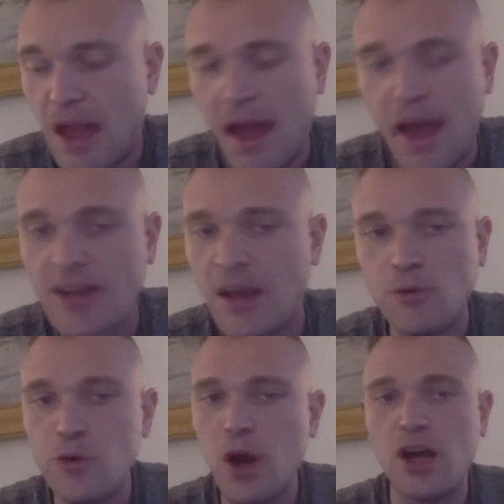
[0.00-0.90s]
and now
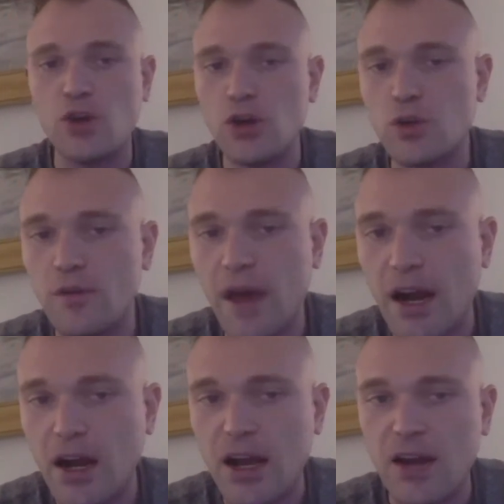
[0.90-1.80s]
you guys also have
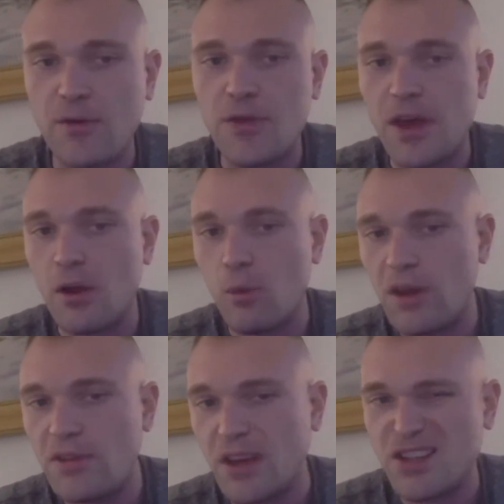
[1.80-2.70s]
had a kind of a thing
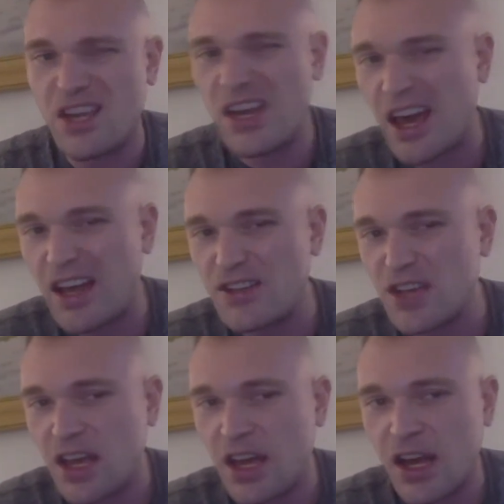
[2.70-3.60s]
with like
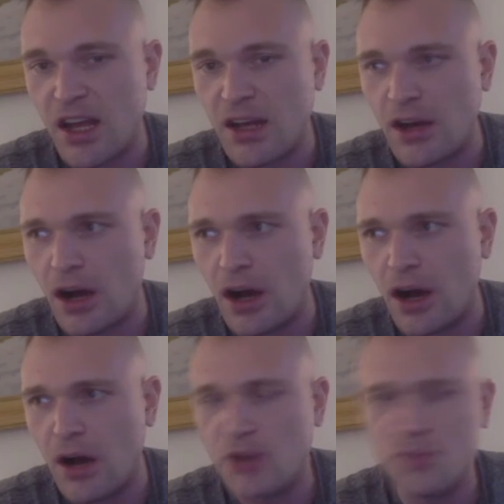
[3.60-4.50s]
skinheads in
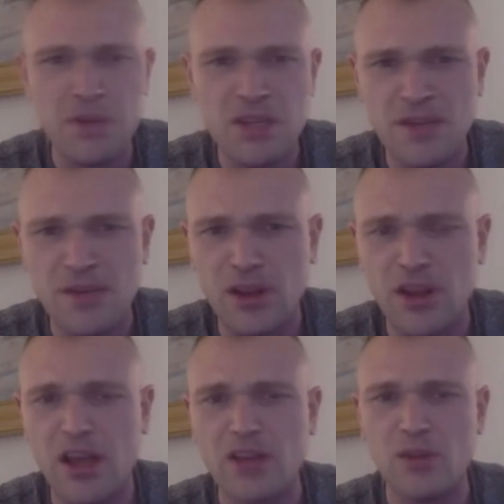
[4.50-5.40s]
uh, specifically
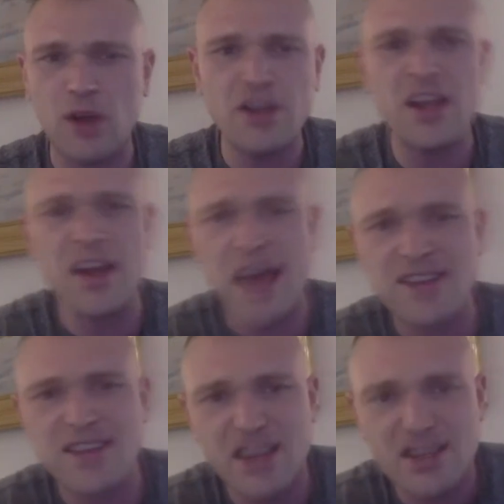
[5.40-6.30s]
like I, I'm a